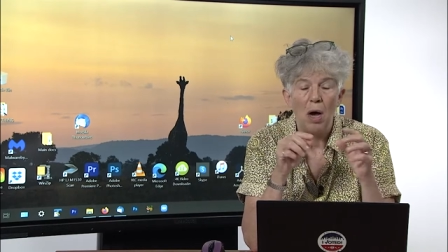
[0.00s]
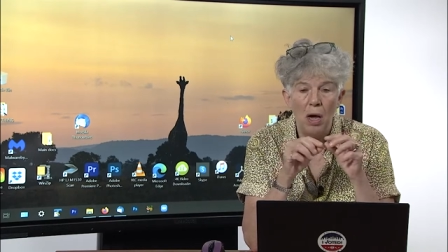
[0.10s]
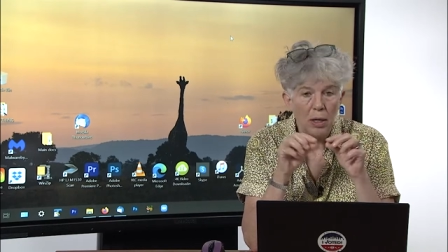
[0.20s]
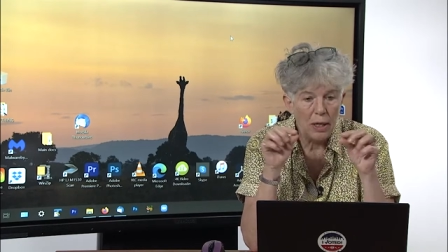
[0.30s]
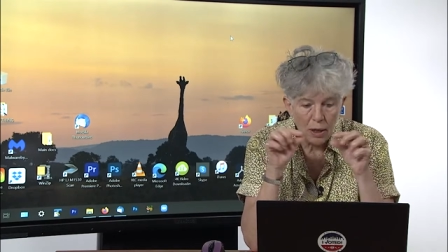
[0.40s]

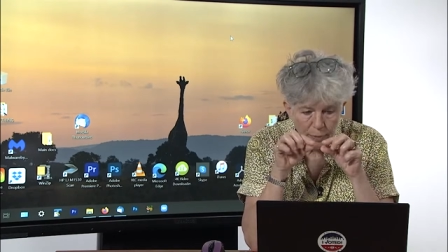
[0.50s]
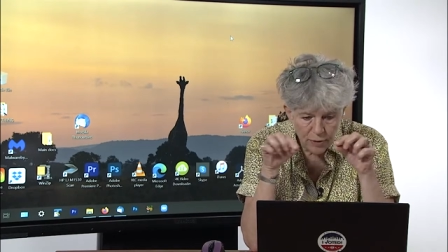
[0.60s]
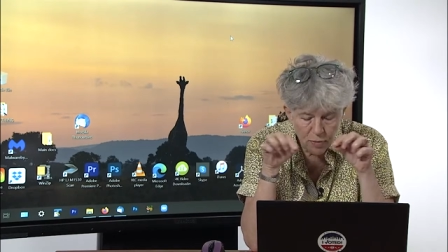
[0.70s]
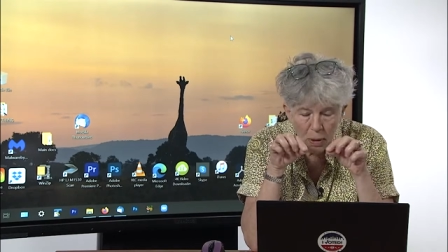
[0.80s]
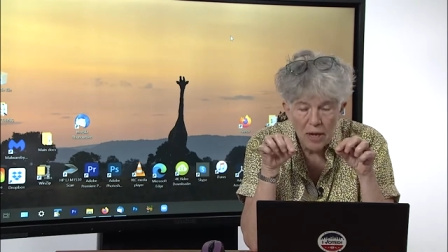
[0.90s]
on a little
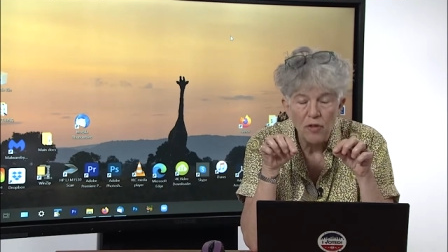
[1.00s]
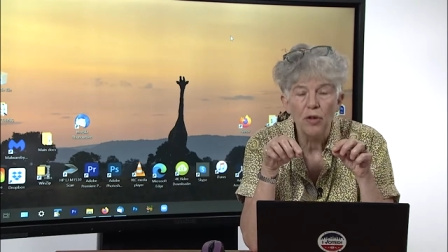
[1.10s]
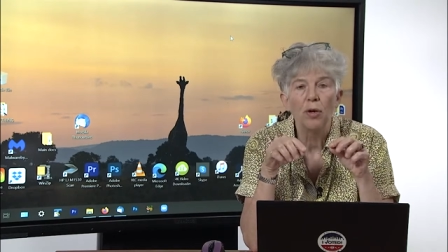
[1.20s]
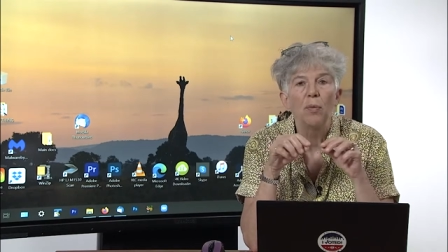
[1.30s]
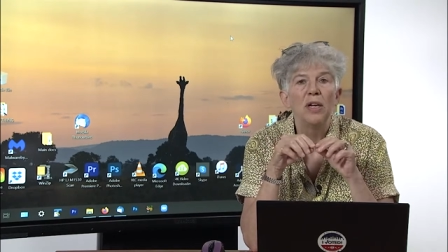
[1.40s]

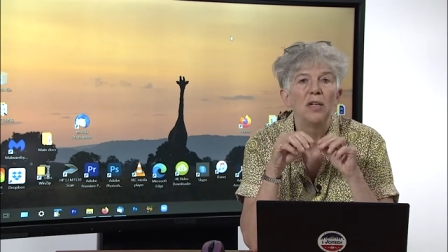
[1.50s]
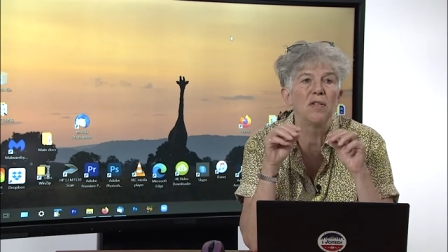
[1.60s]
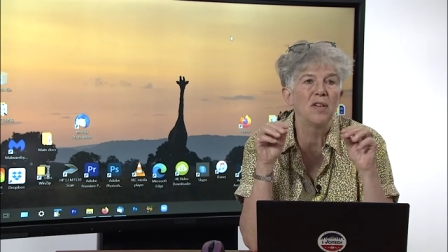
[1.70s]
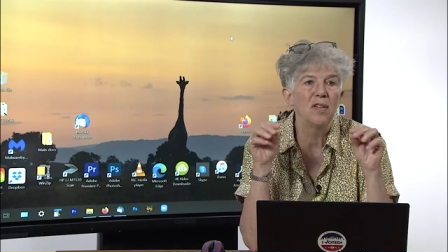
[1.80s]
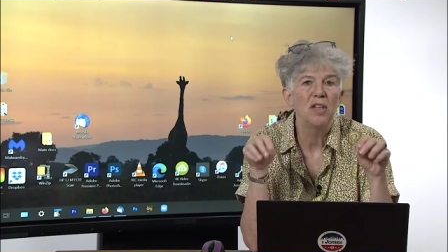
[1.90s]
splicer, went to
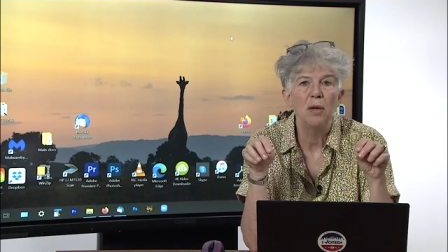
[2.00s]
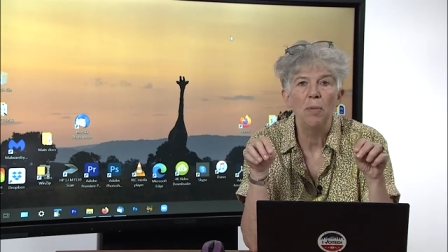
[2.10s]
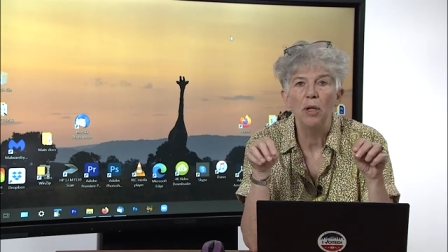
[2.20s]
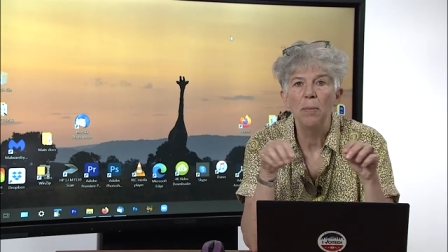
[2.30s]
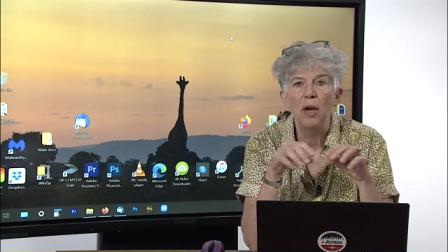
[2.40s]
16
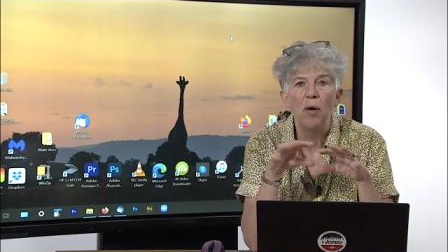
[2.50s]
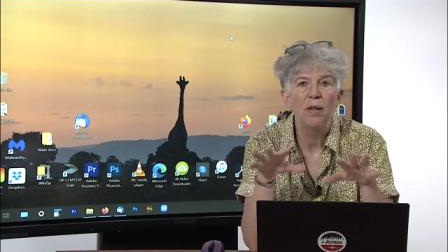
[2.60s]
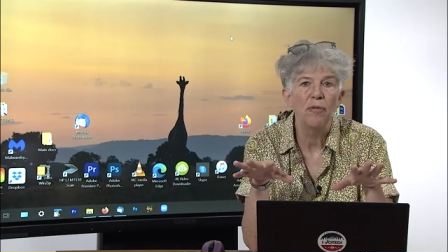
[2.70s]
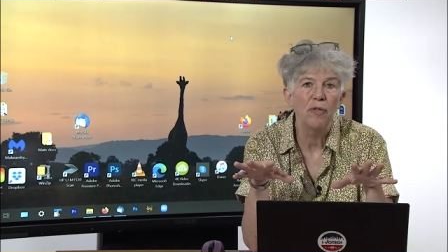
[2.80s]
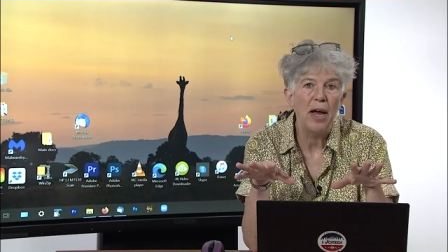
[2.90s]
millimeter
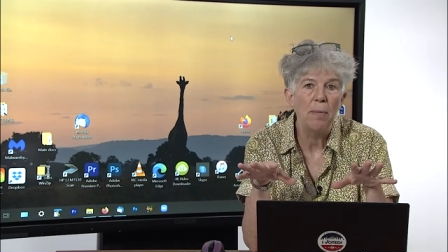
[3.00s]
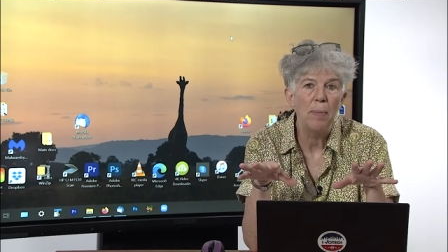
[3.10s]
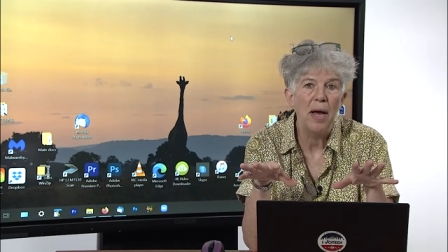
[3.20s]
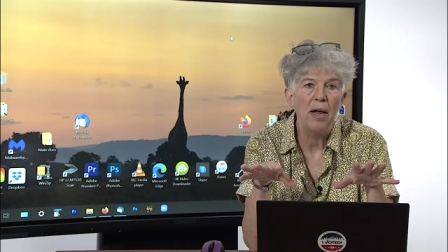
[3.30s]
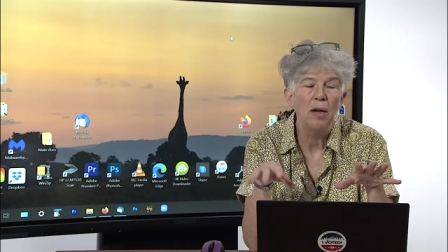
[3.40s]
on the
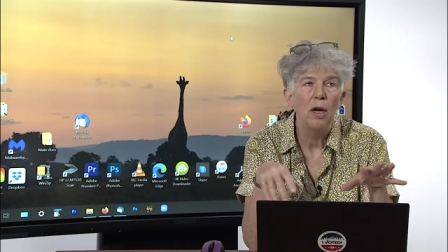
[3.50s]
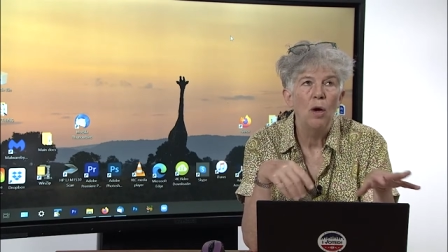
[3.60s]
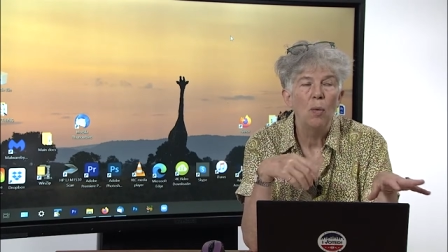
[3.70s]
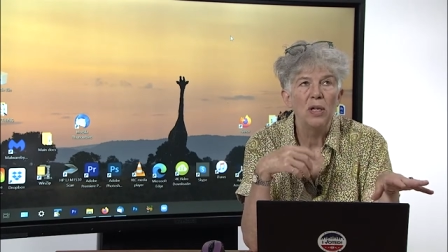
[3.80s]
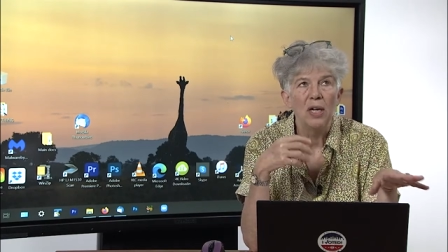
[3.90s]
flatbed,
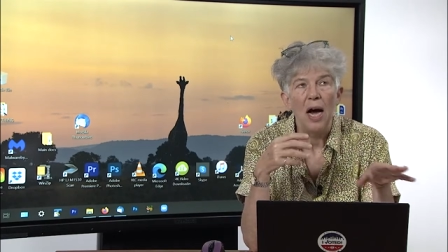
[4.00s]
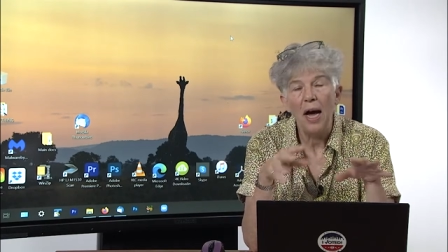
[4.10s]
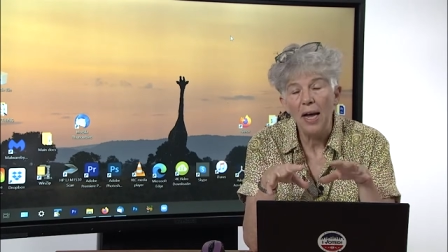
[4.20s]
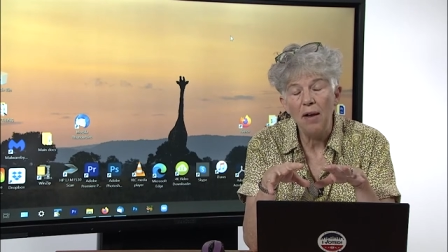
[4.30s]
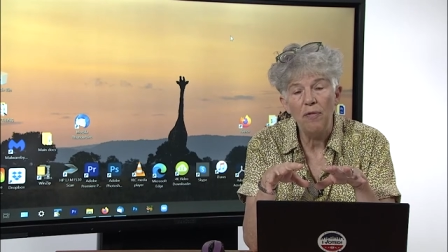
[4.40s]
went to
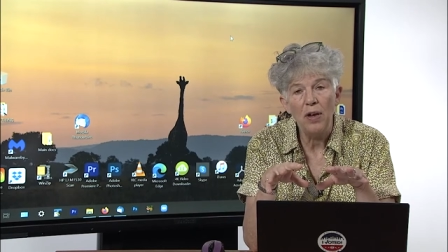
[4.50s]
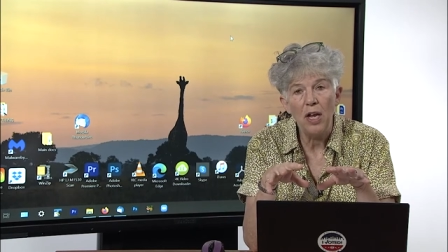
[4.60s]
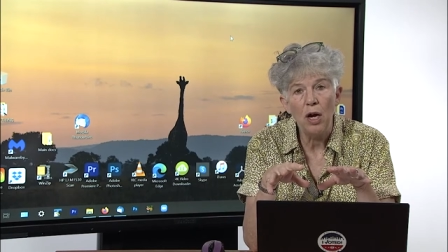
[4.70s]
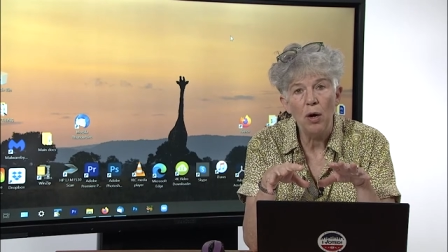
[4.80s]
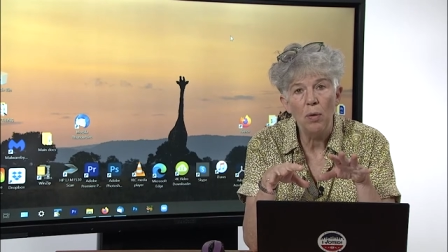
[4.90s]
Hi8
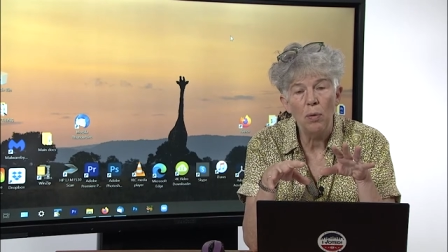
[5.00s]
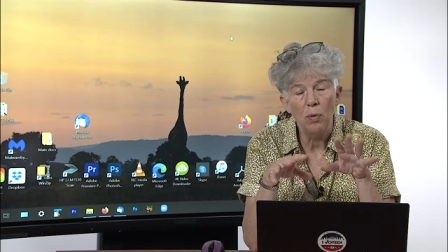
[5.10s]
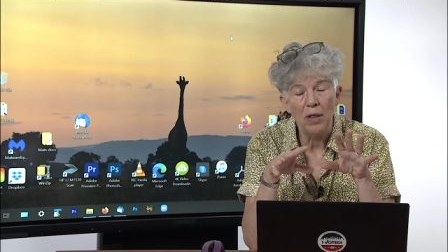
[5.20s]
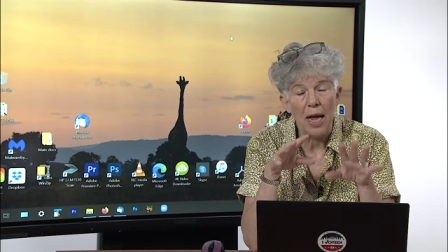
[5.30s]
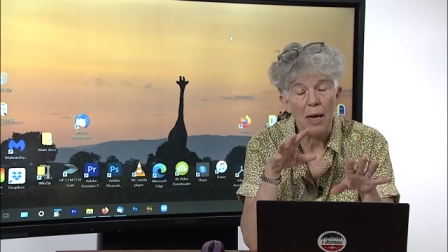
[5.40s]
video
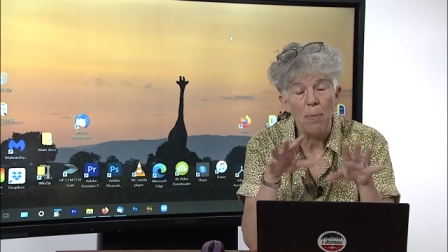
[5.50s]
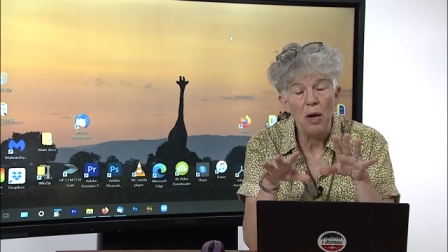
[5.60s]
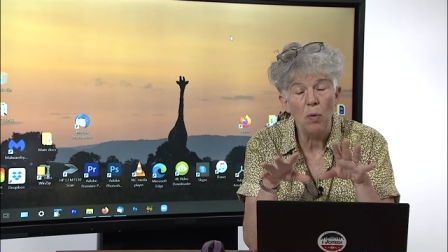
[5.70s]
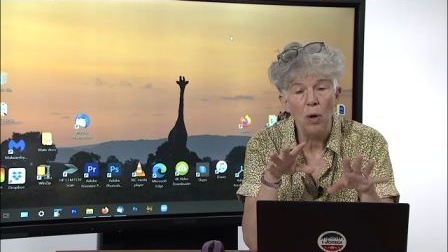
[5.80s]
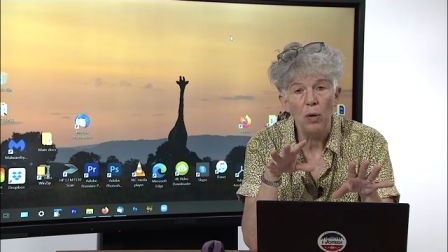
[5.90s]
with
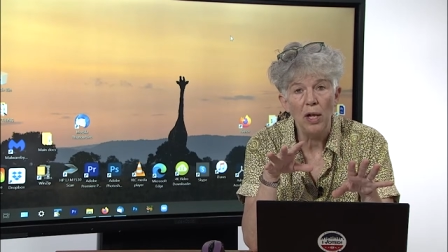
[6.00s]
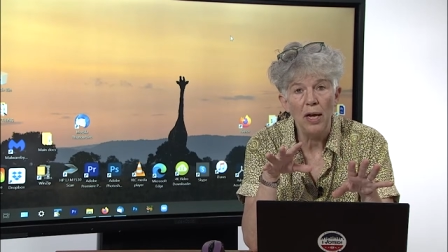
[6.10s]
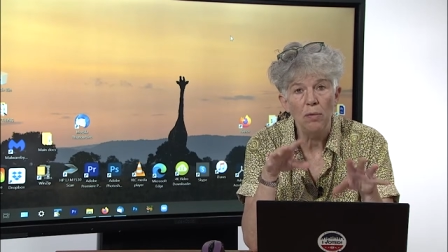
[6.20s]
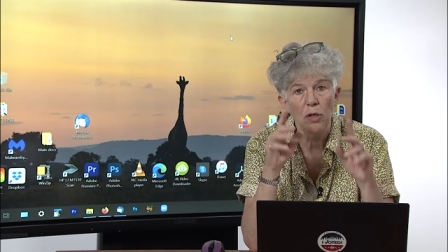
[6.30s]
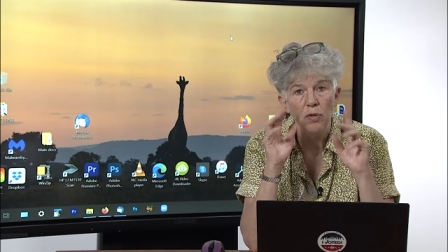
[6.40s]
AB
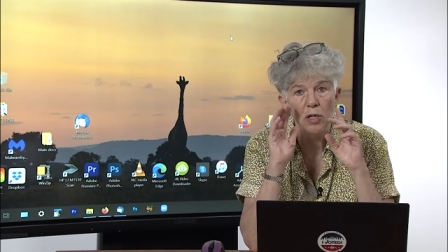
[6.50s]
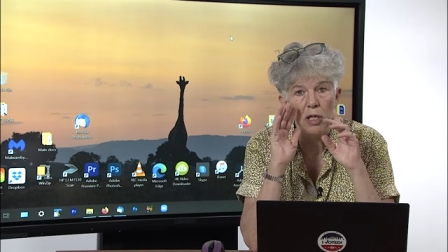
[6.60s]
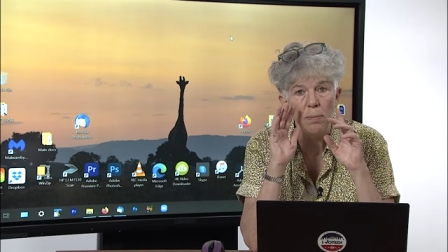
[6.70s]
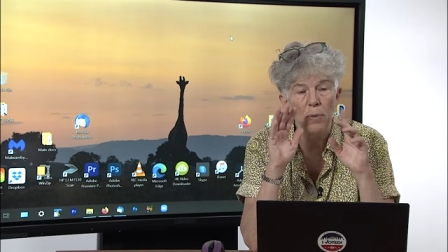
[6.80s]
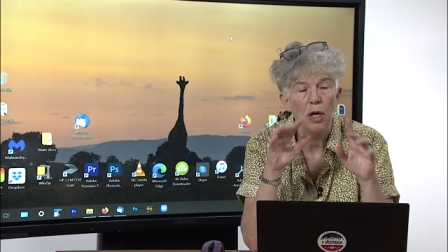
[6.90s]
rolling, which was a
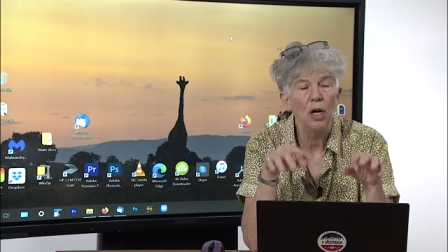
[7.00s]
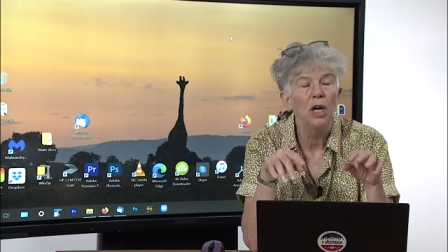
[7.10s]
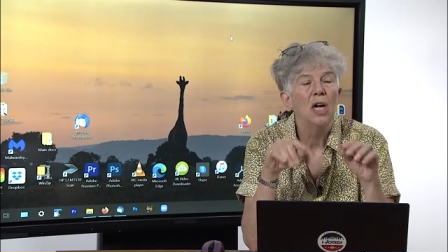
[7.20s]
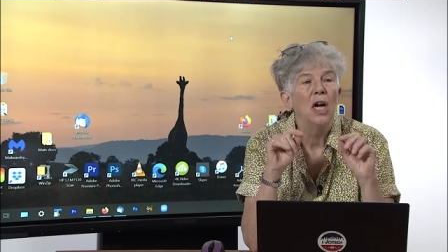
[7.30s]
nightmare,